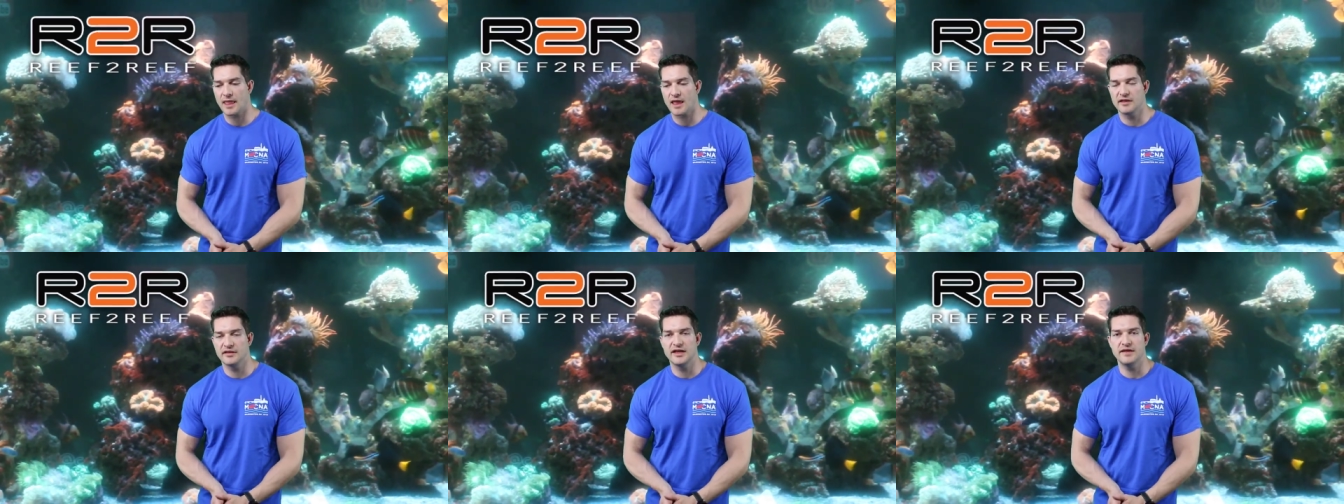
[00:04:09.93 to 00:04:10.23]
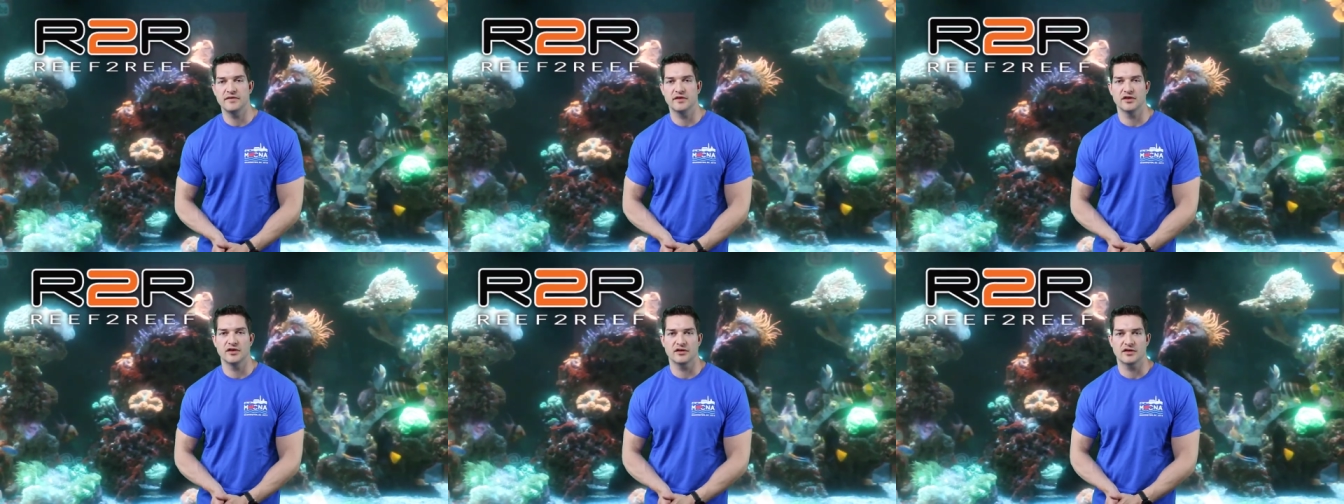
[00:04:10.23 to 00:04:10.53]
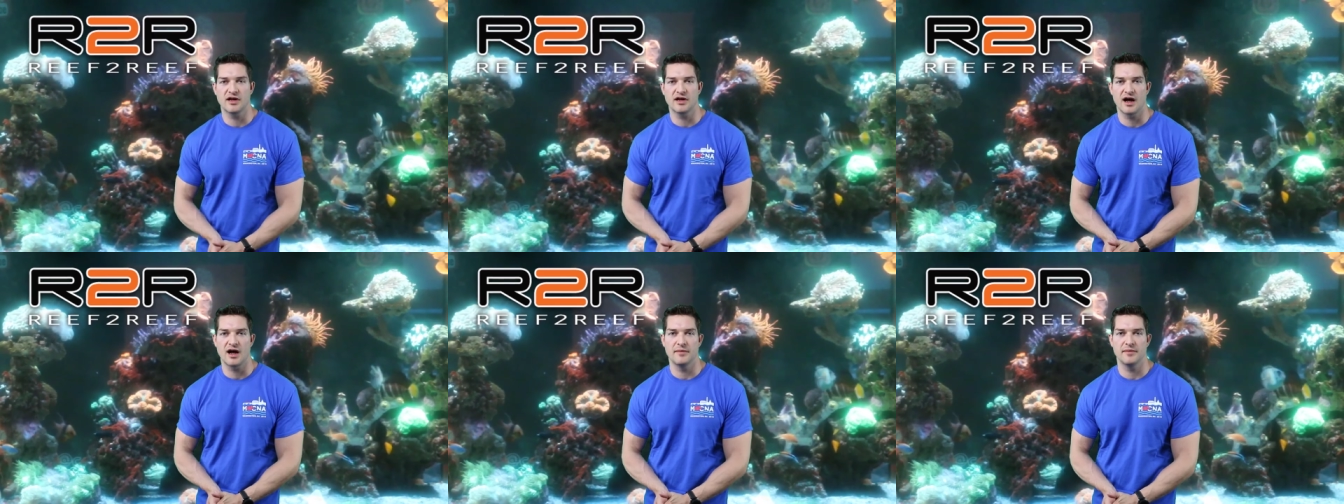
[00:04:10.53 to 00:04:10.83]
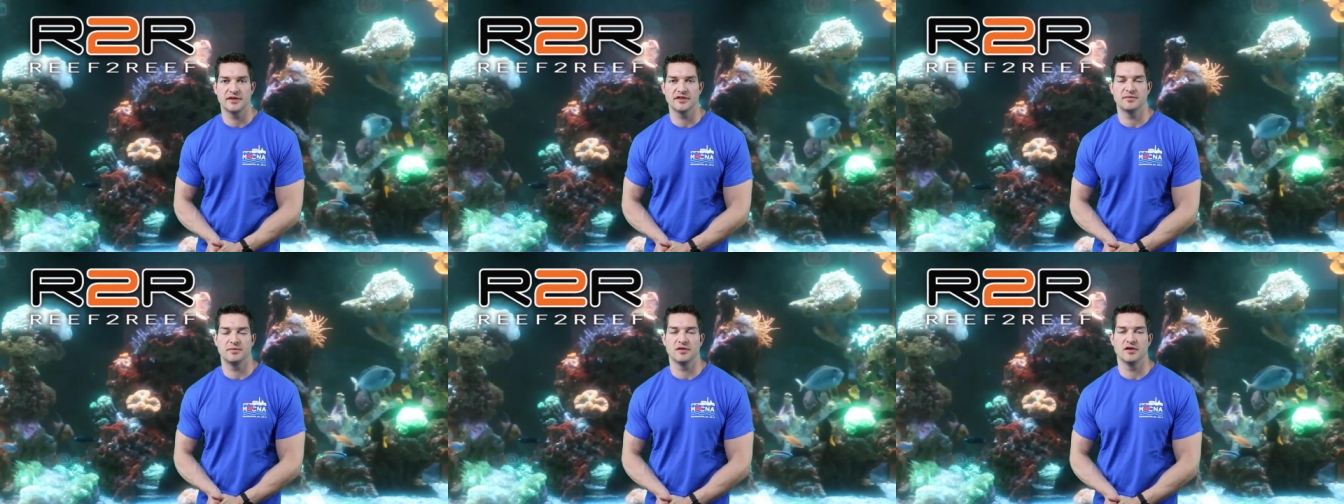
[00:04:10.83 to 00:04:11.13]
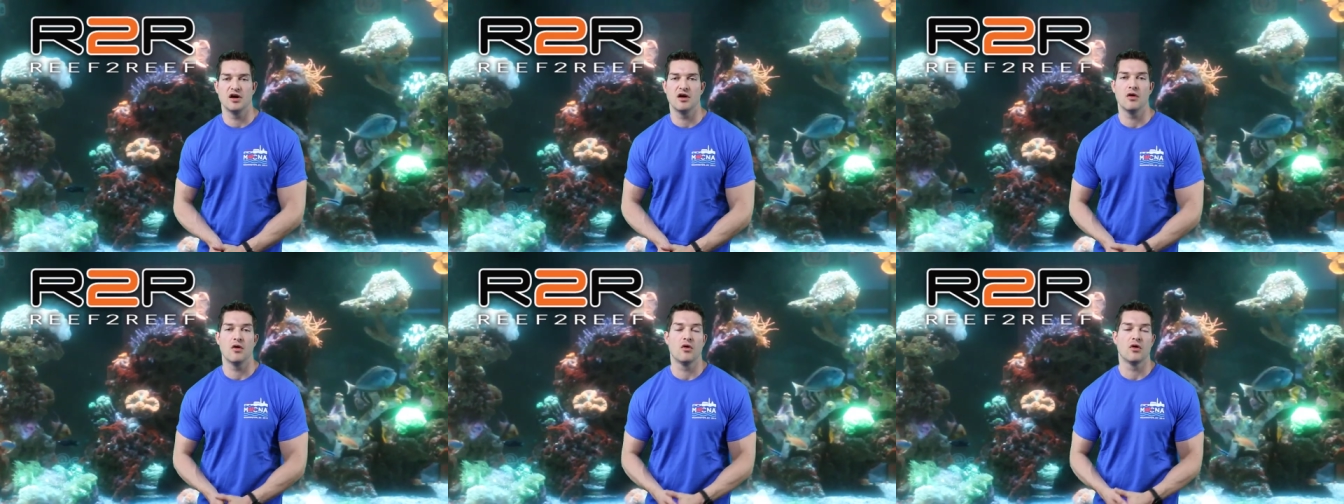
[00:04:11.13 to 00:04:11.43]
leaving their comments
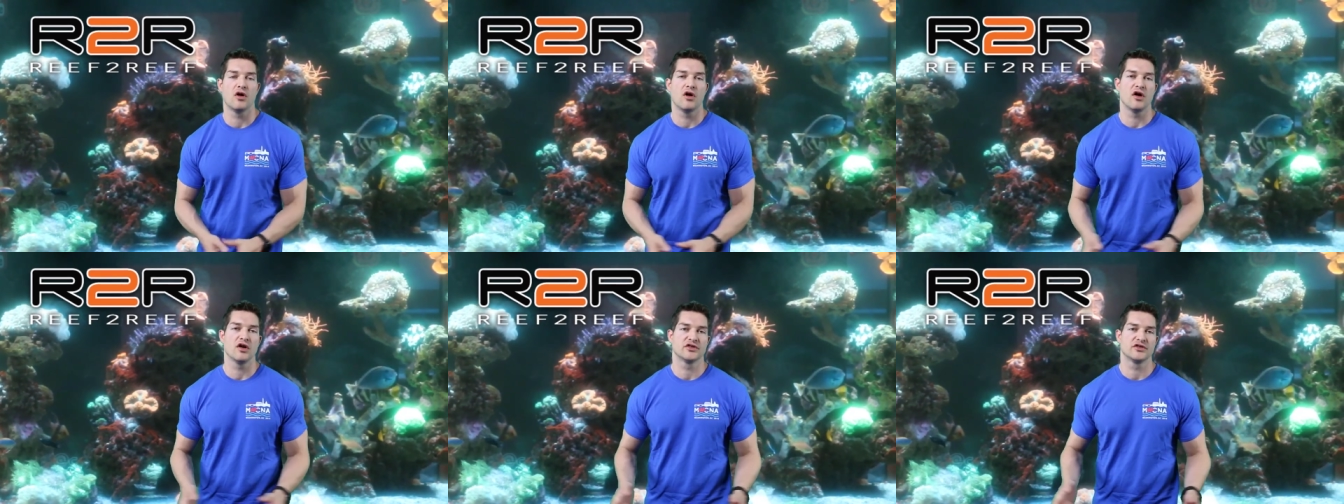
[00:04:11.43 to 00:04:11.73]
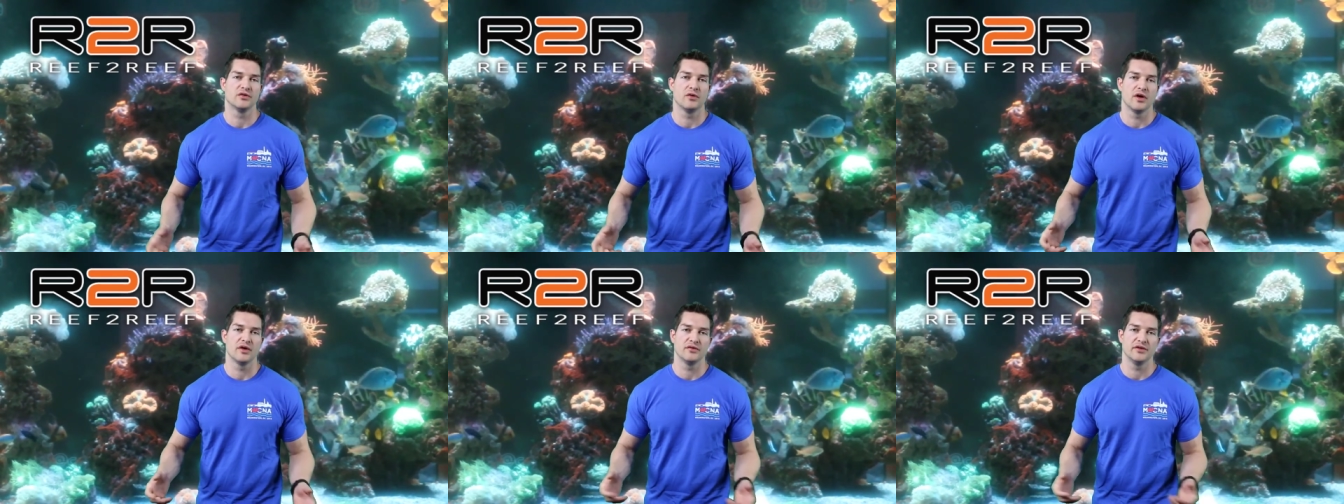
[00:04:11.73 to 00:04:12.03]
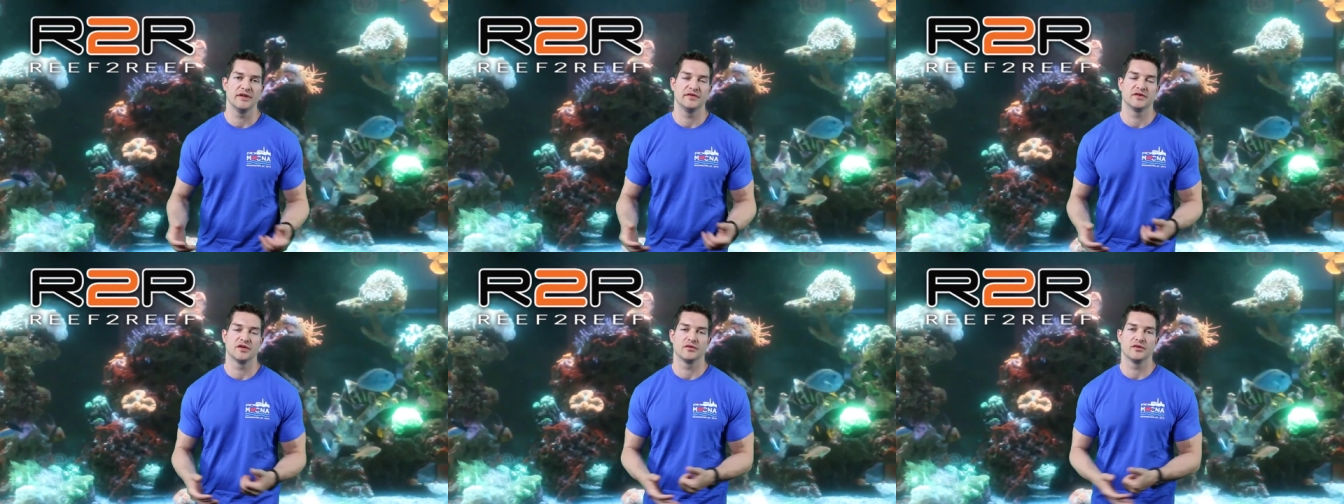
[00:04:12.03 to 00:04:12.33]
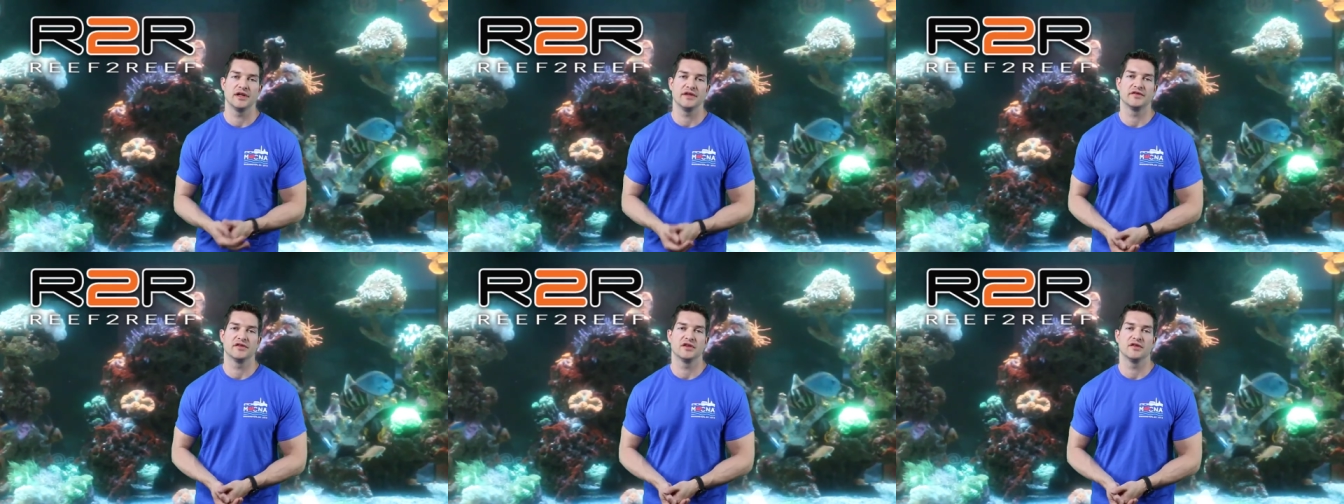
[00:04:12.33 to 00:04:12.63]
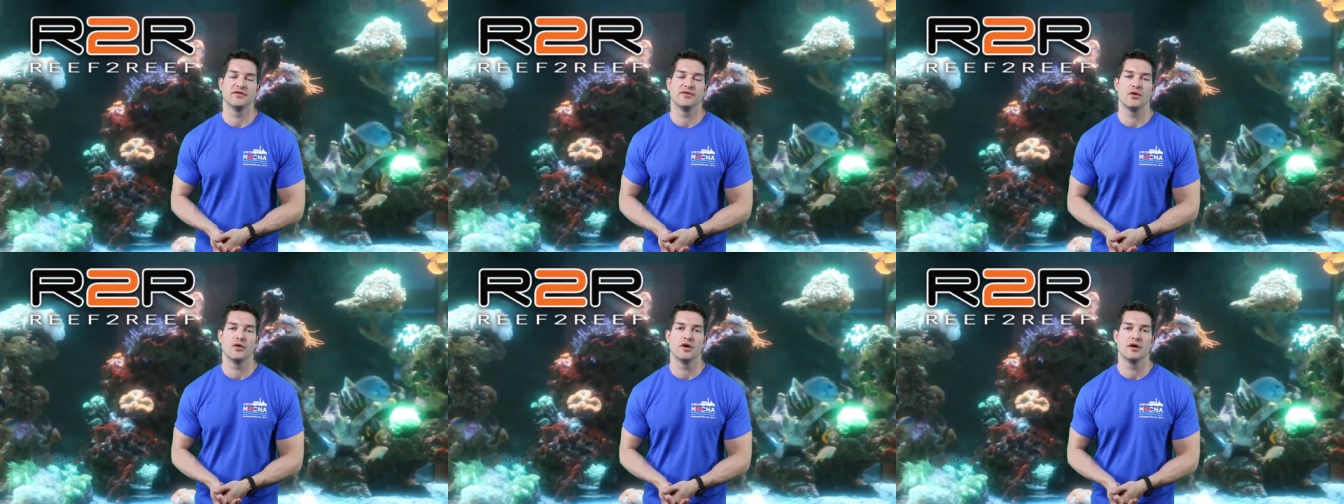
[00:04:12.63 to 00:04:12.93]
below or also on Reef to Reef in the
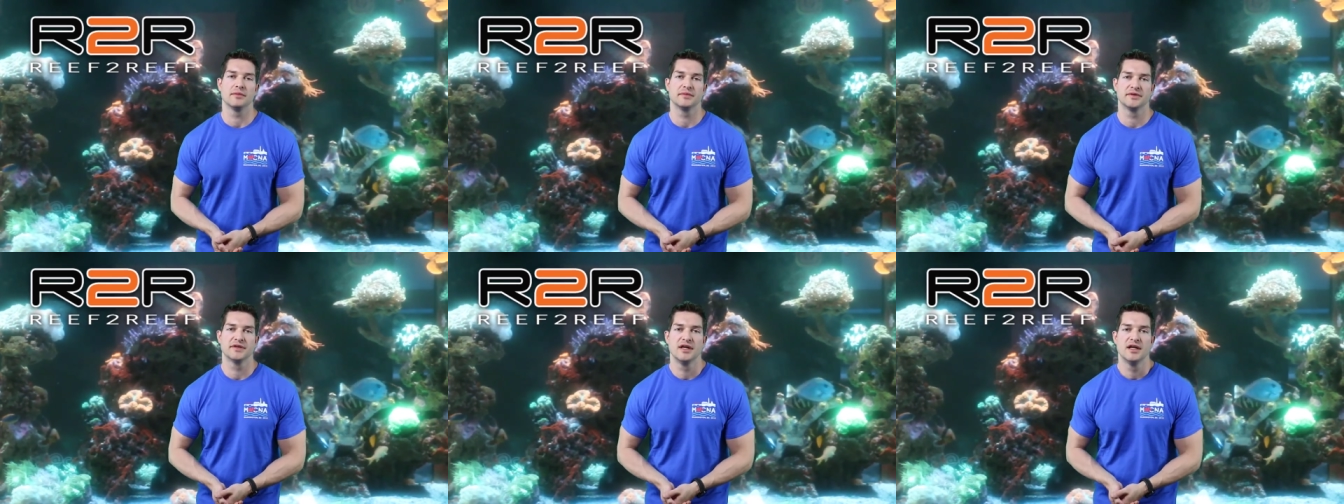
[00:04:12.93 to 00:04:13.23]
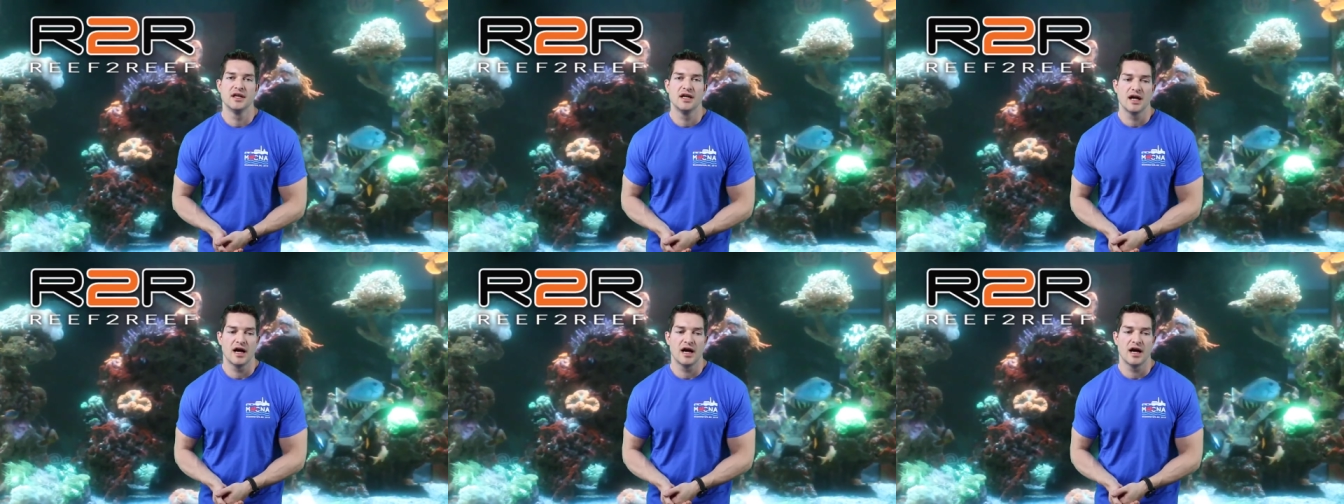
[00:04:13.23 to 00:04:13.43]
forums.